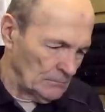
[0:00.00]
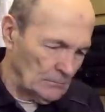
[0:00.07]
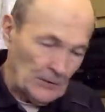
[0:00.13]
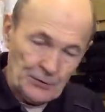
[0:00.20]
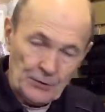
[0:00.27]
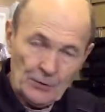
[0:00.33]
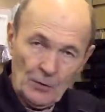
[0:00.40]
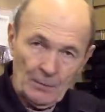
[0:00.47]

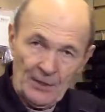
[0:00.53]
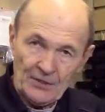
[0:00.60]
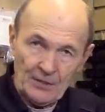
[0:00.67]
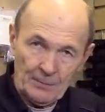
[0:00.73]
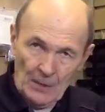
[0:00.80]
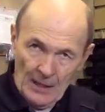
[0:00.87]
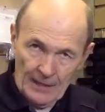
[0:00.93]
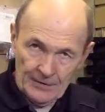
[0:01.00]
this is no big
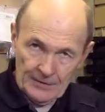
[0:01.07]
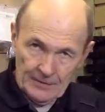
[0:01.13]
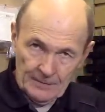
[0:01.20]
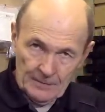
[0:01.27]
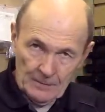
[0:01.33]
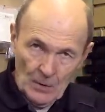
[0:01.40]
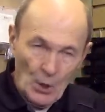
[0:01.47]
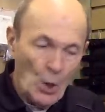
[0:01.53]
surprise.
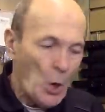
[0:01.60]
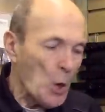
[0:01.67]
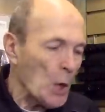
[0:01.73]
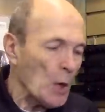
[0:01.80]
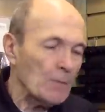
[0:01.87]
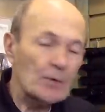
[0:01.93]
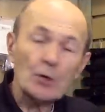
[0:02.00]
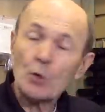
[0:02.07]

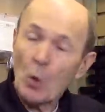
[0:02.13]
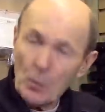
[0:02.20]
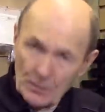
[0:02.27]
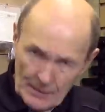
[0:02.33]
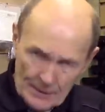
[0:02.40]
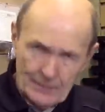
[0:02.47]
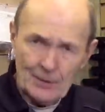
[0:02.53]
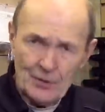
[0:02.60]
If you don't
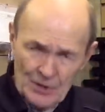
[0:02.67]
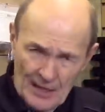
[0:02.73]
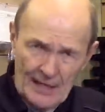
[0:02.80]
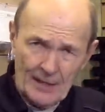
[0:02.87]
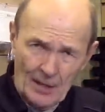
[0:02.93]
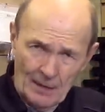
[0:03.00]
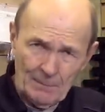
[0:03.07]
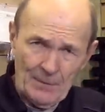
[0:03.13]

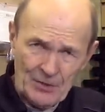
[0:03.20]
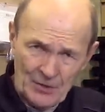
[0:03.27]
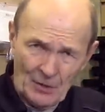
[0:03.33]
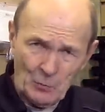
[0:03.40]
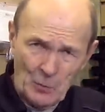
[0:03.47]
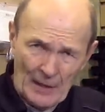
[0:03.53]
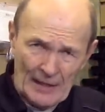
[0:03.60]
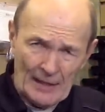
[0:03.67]
understand how piston
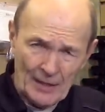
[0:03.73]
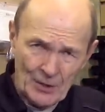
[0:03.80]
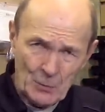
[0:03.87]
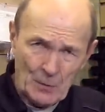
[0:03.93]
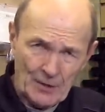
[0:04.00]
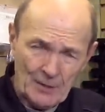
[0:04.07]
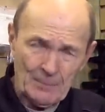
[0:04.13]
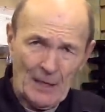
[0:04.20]
regulators
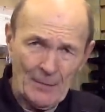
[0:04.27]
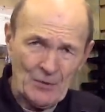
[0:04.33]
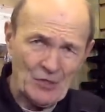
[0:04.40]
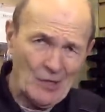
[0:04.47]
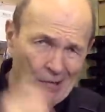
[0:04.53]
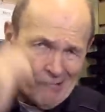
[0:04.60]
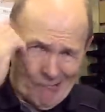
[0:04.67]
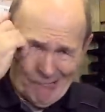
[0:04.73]
work, you're probably
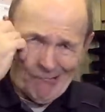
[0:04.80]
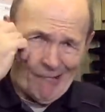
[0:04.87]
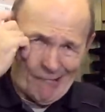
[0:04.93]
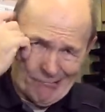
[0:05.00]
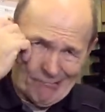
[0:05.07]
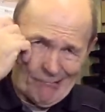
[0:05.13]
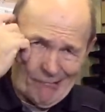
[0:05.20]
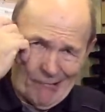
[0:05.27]
saying,
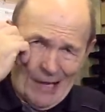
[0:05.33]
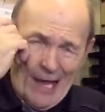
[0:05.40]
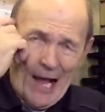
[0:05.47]
what the,